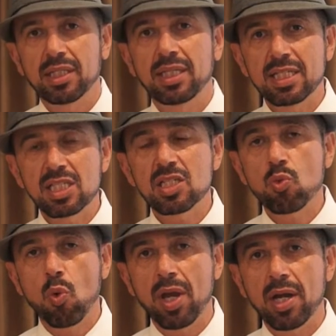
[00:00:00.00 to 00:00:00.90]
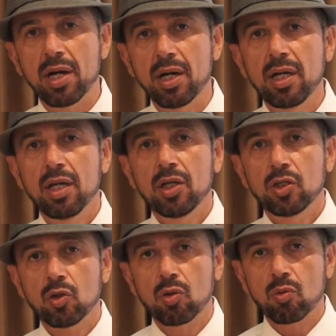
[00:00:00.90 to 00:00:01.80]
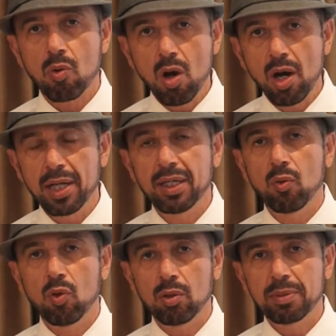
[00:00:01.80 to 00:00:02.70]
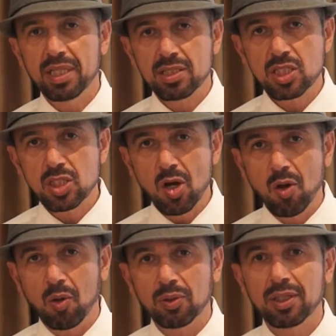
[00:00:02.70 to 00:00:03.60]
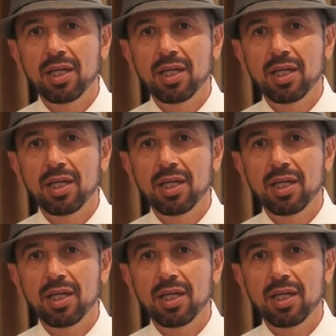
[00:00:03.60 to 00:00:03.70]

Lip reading: This is where your rod will be installed